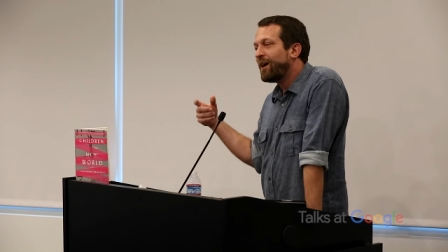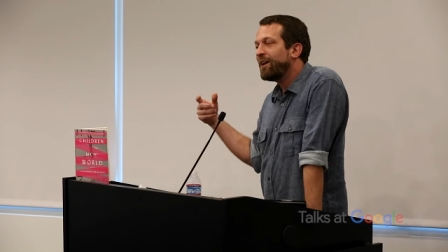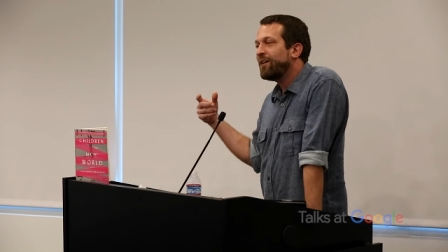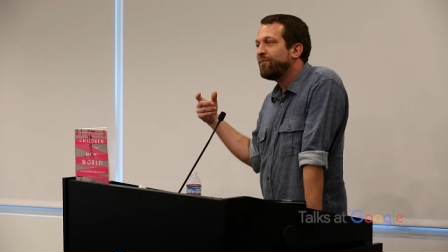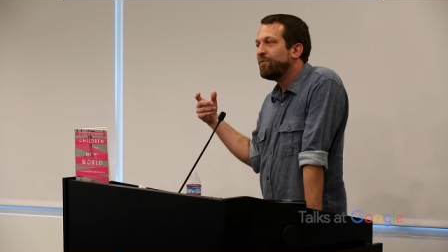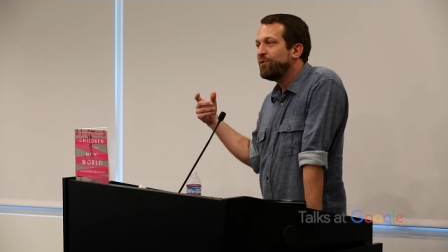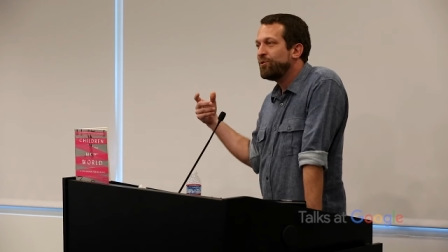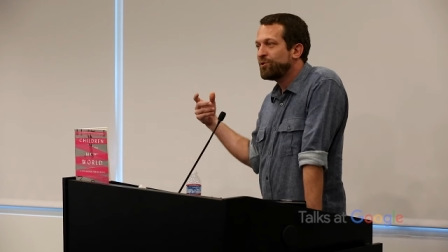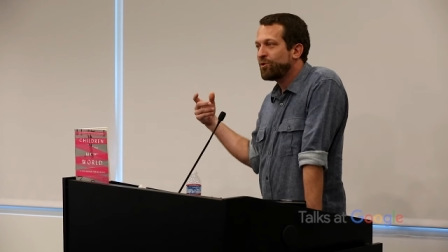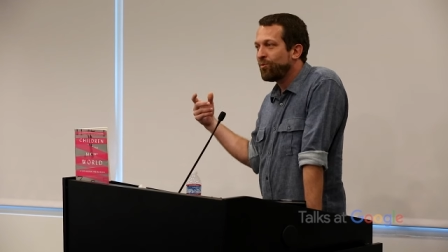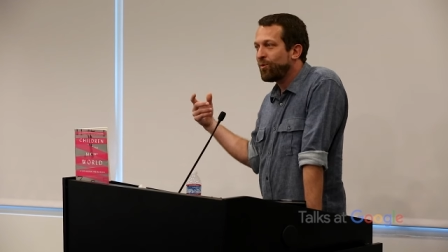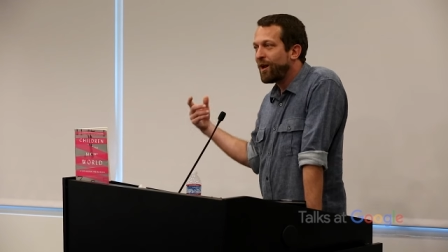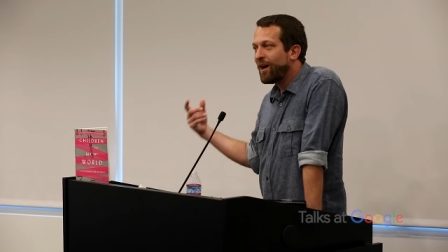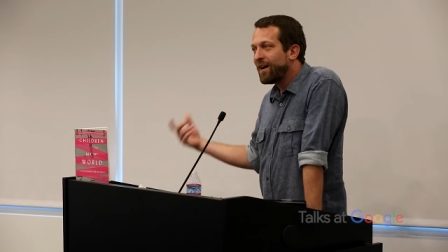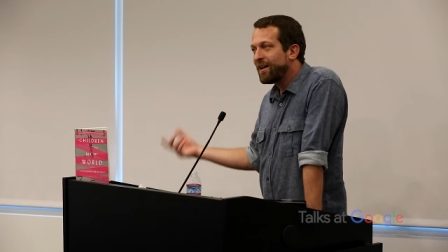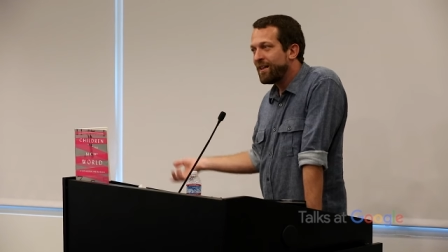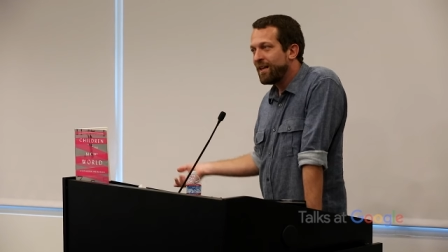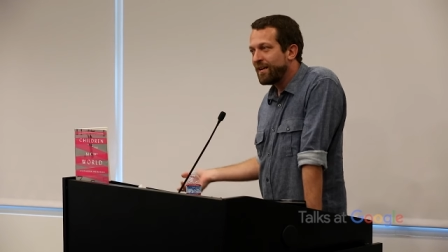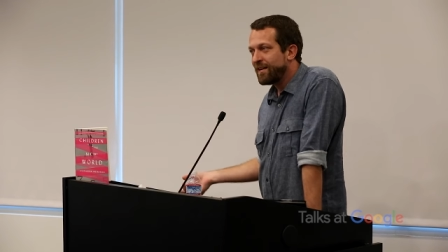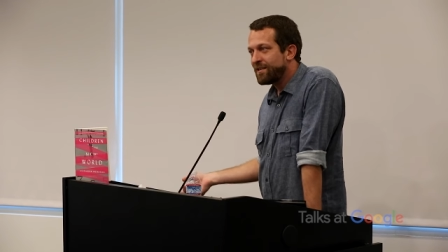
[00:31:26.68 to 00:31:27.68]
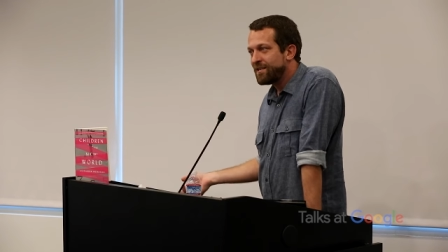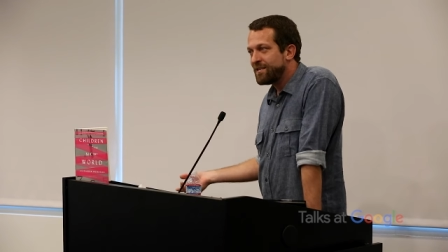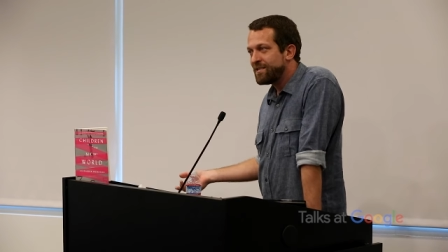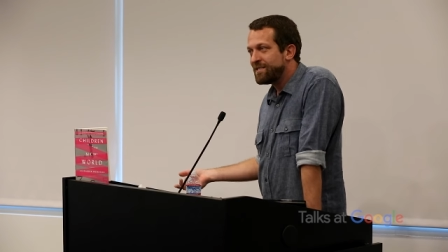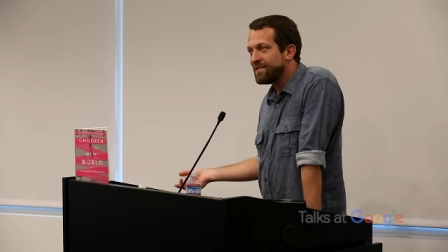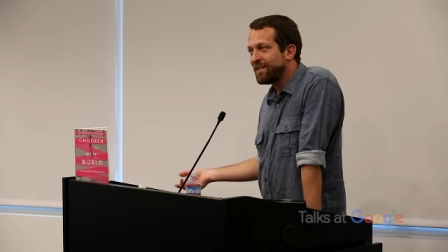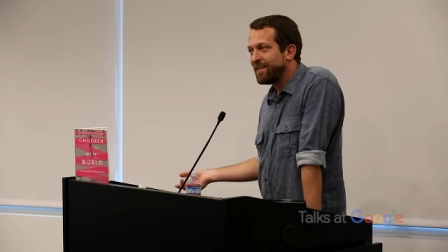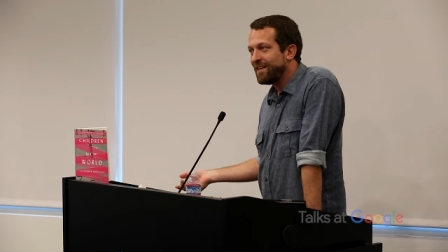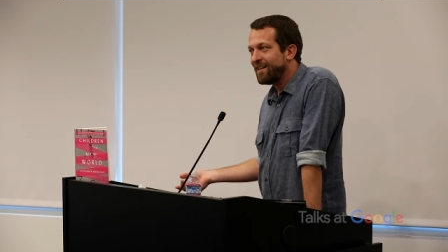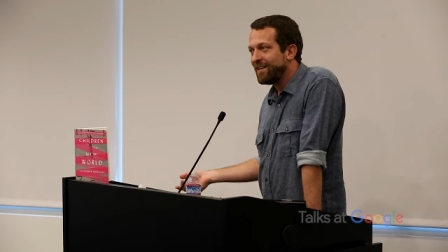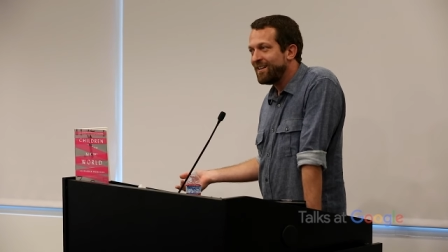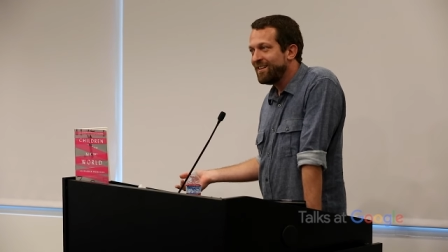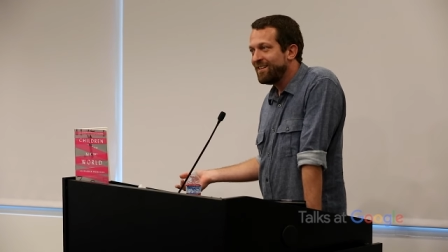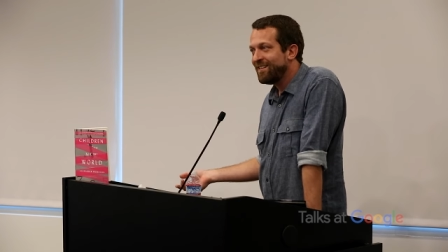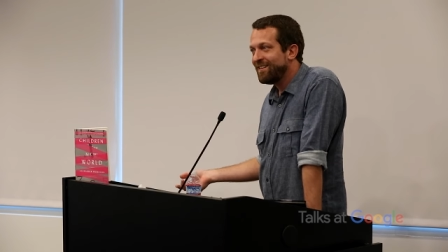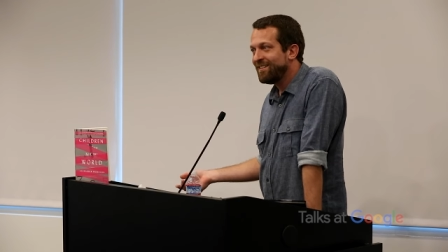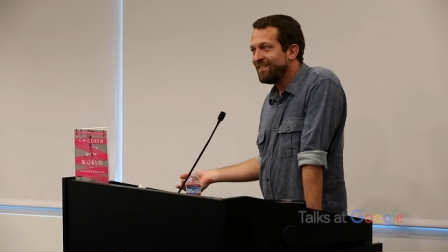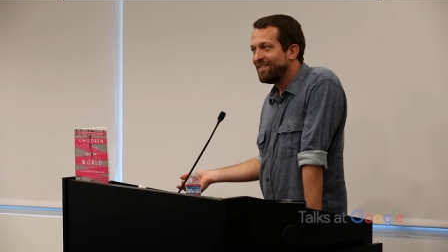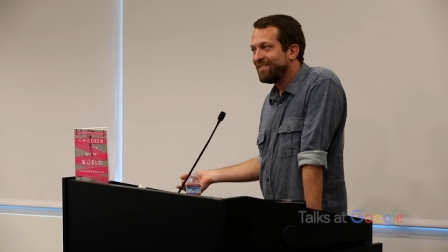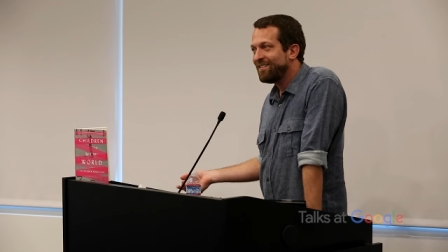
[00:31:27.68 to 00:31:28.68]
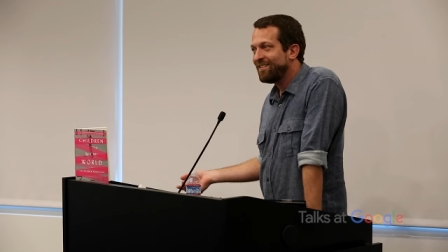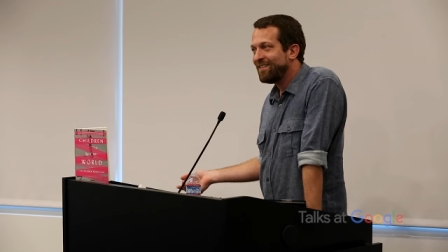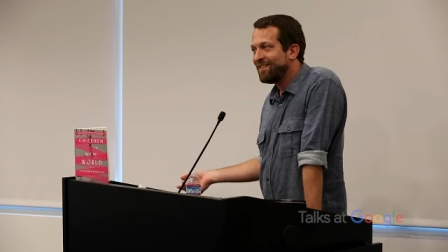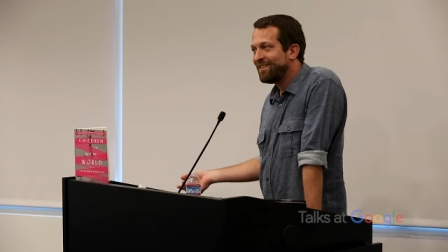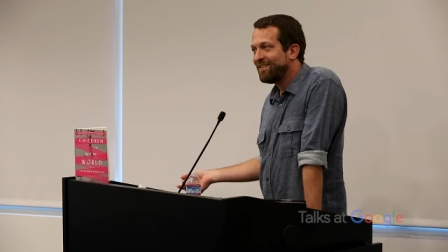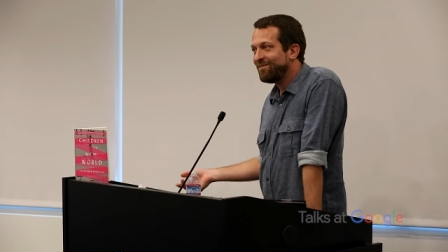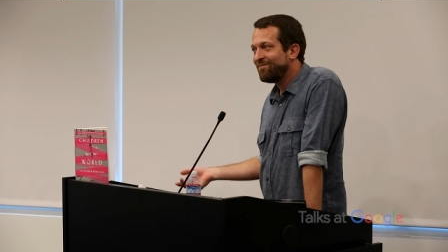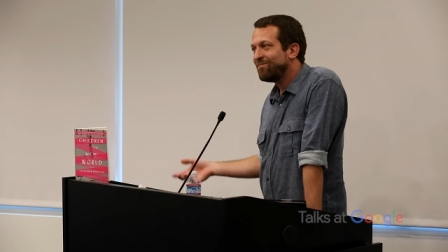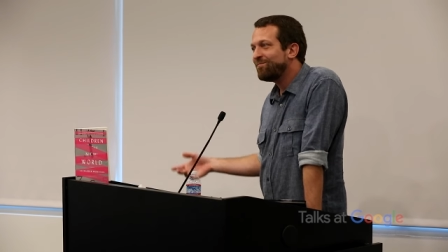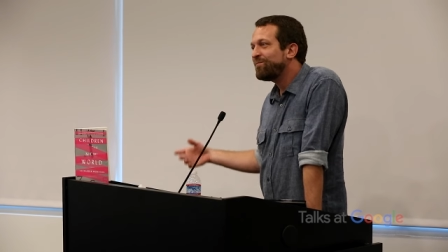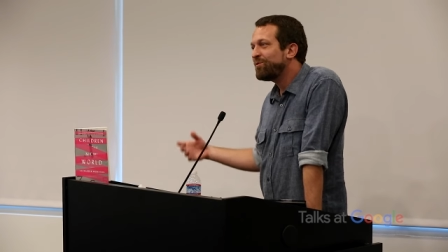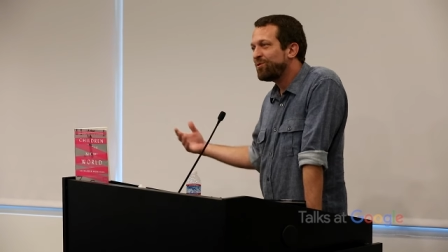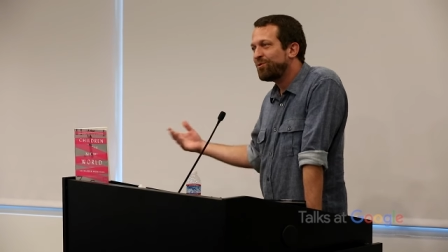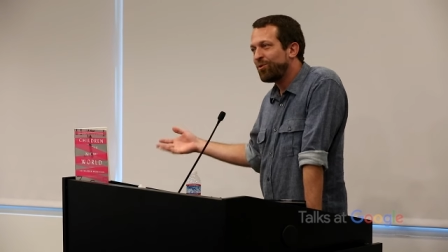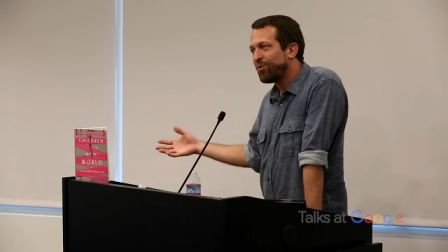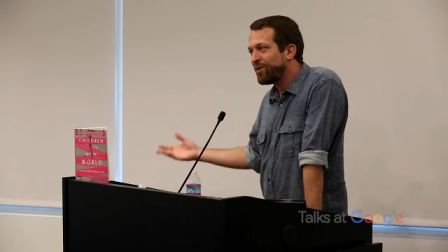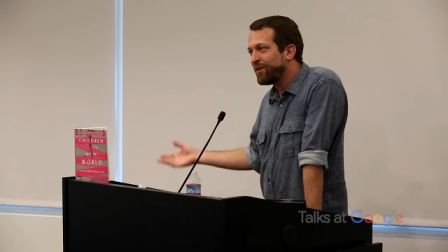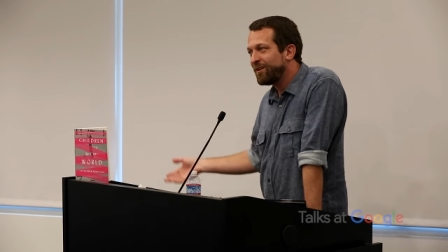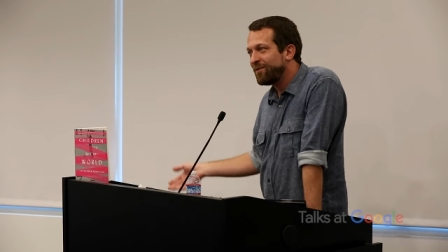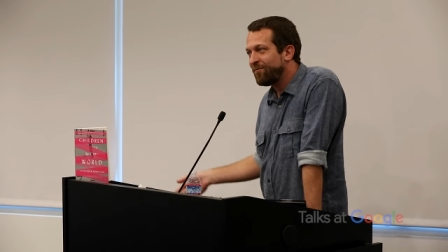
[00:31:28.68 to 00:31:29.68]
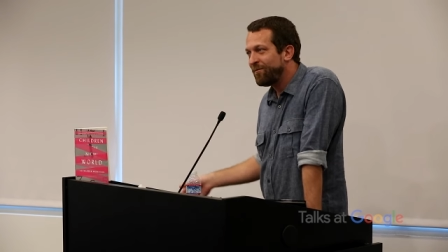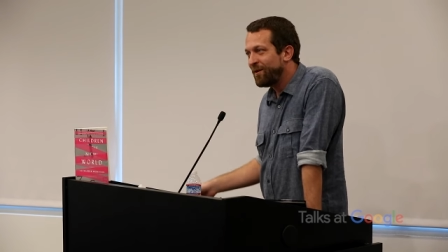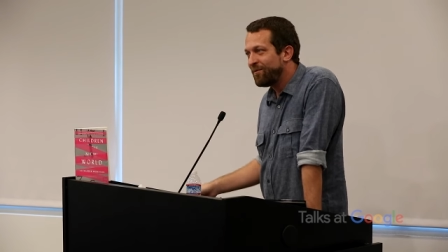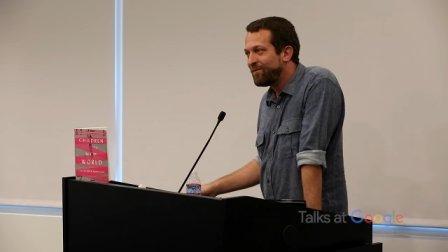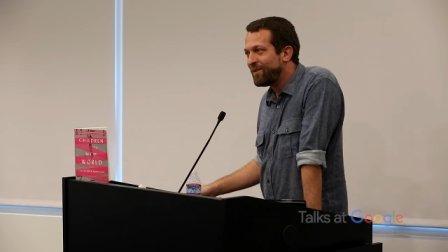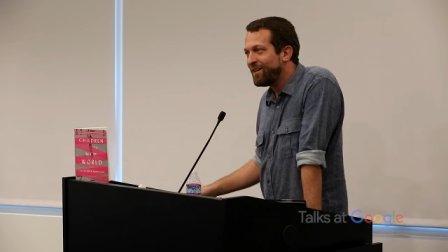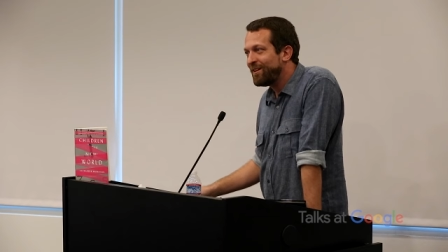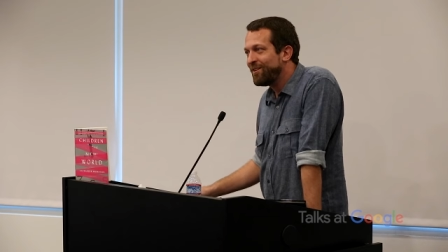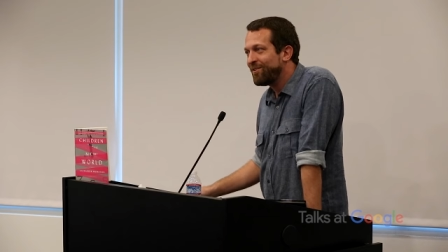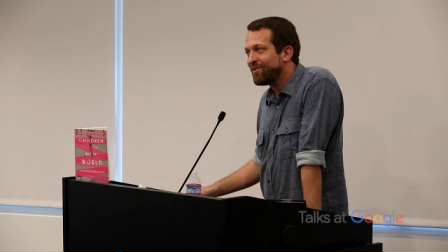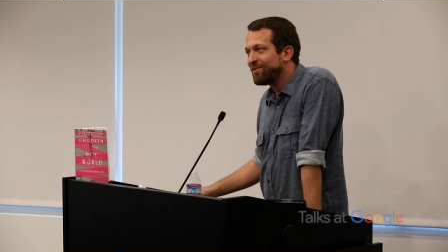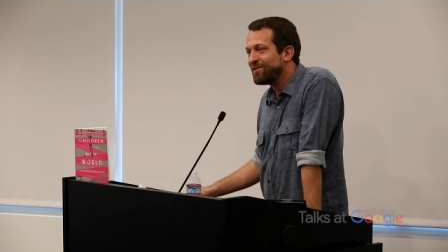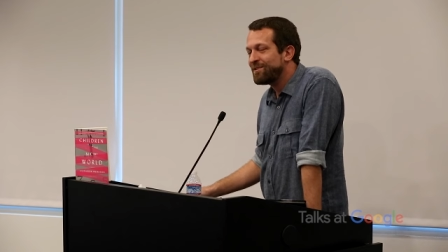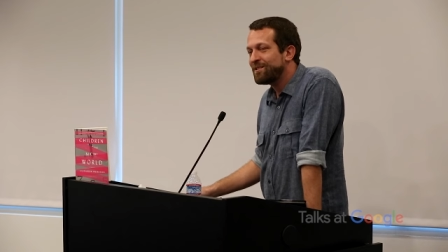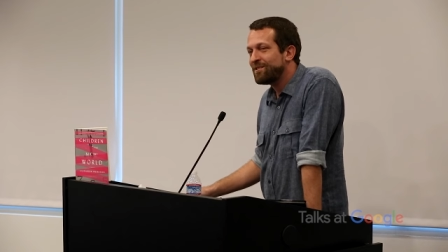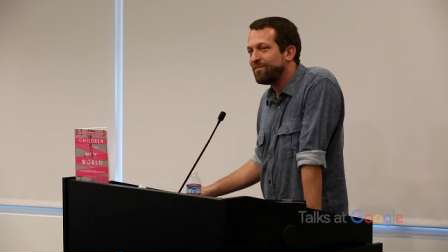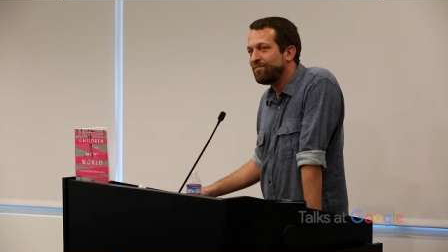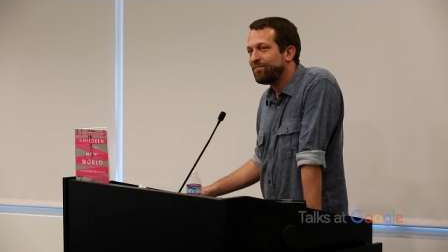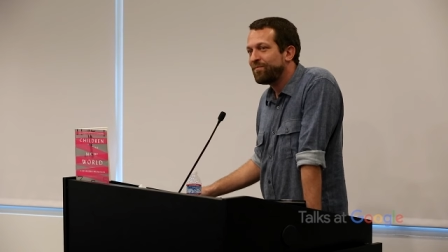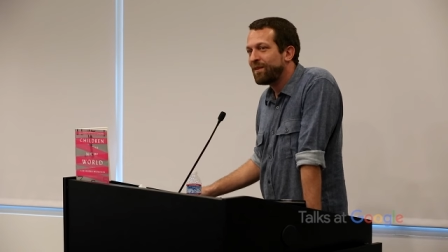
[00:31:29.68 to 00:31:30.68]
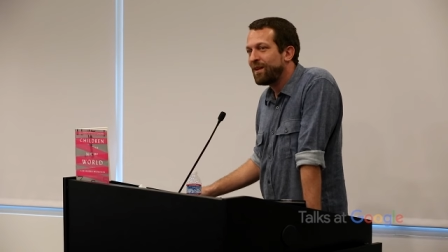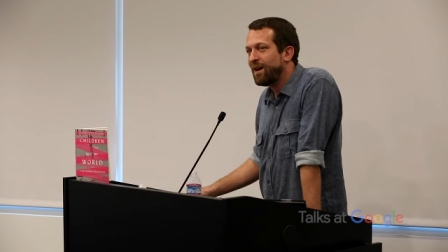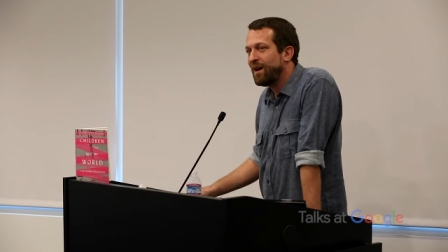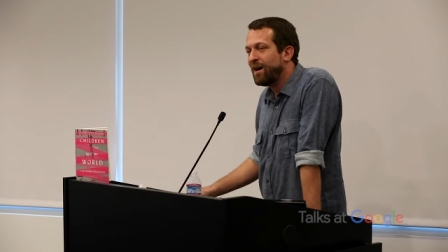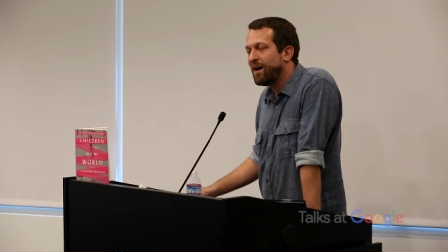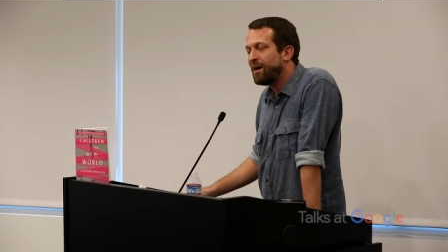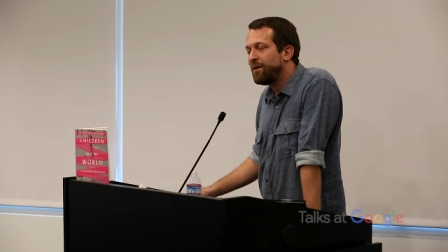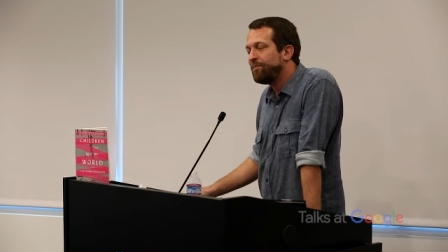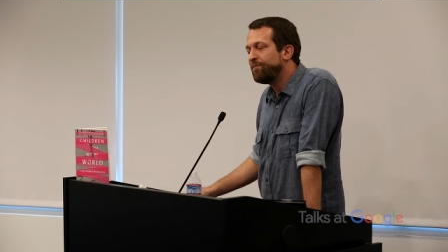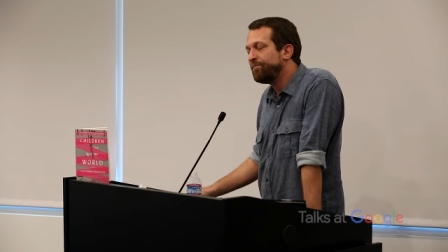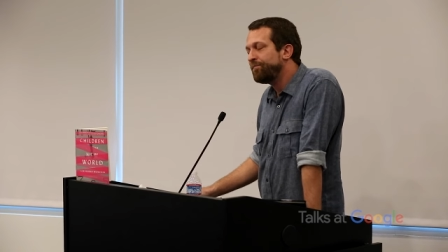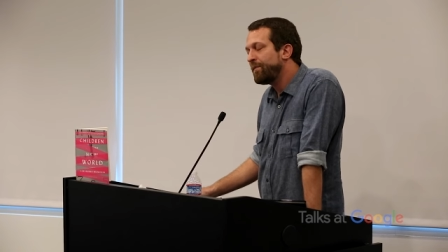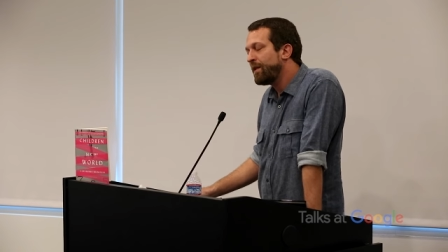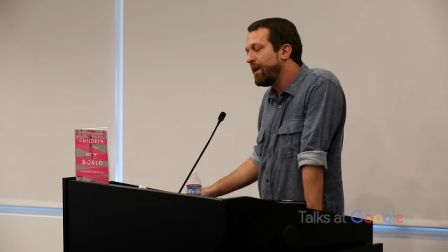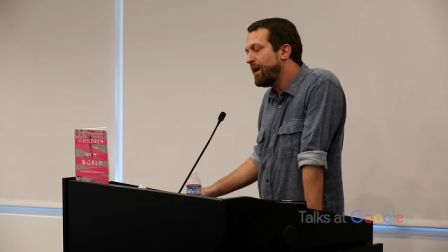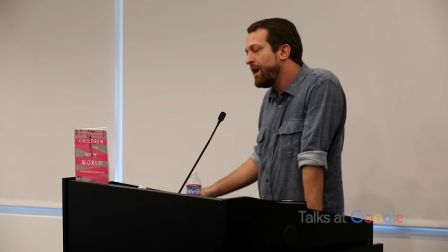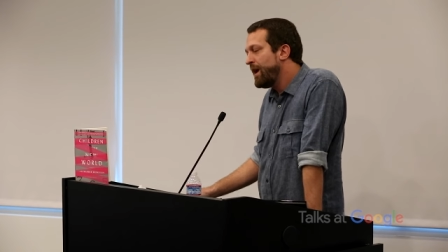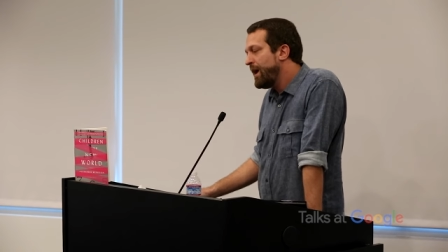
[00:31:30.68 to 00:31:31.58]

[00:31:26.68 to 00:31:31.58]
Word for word: kind of future would I like to see, thirty to fifty years? Um,